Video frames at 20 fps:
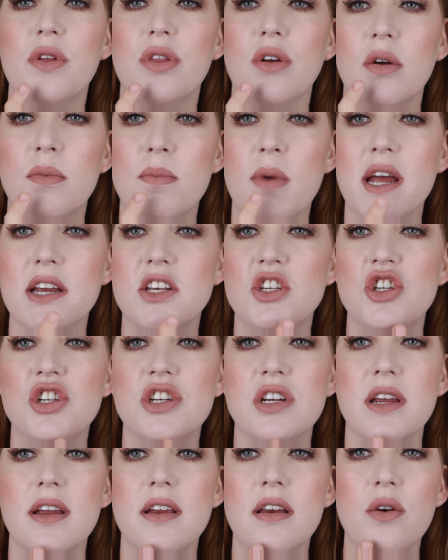with on my
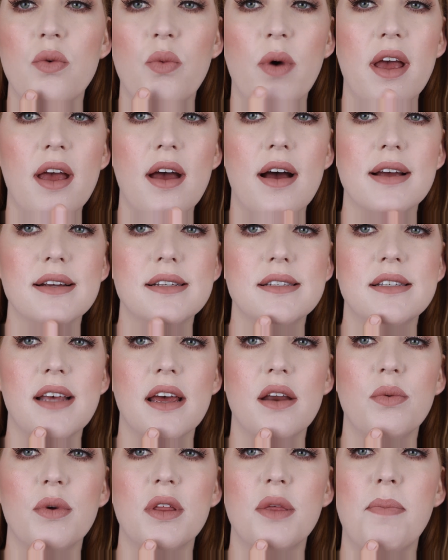chin where I
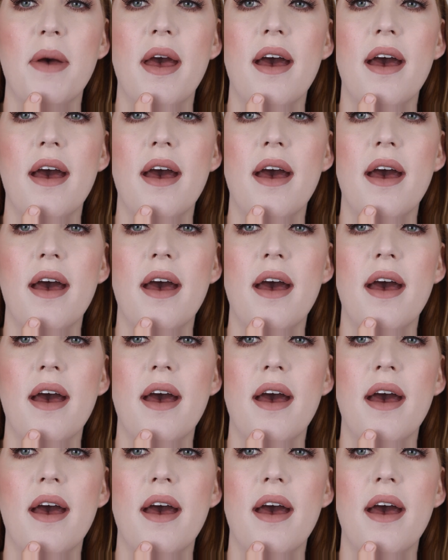set with